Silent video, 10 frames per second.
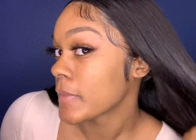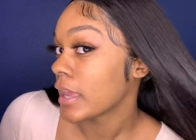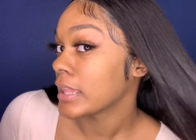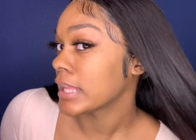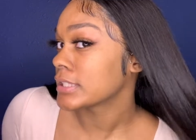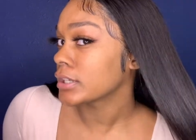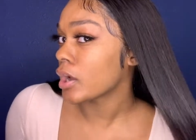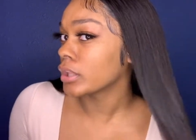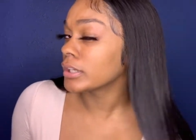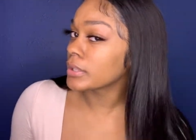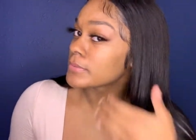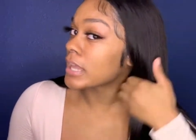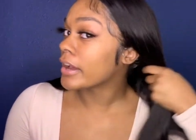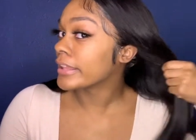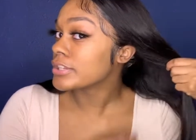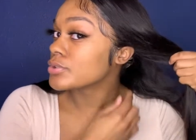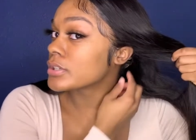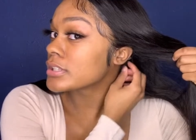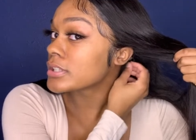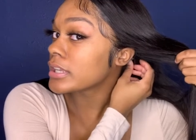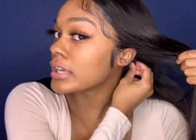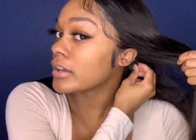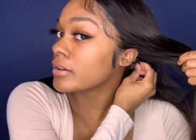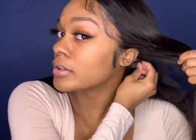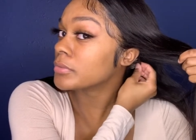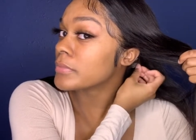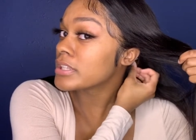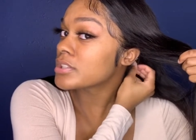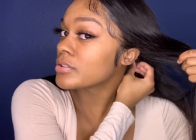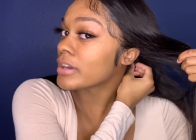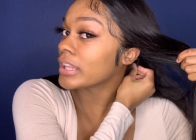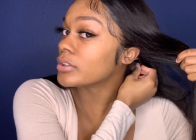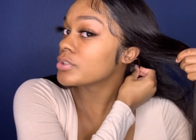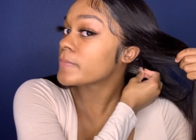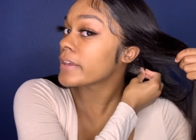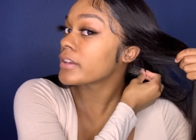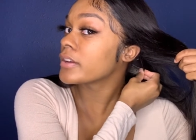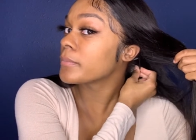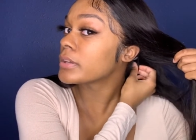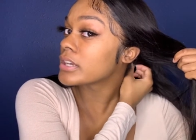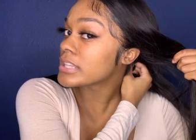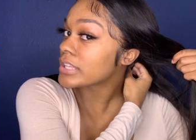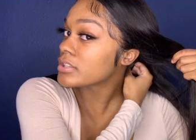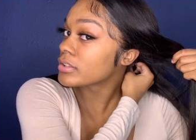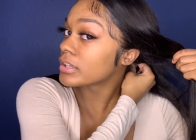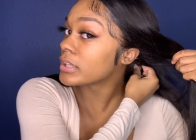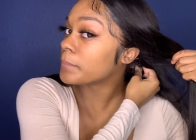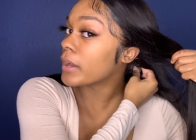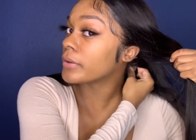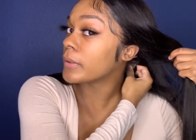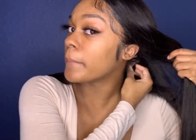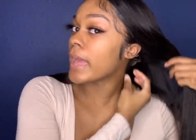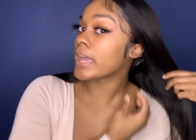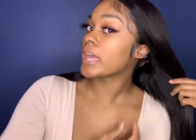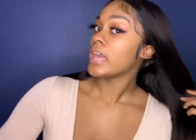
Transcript: And I took all the clips out, and as you can see, um, it's still kind of loose back here because I took the clip out in the back.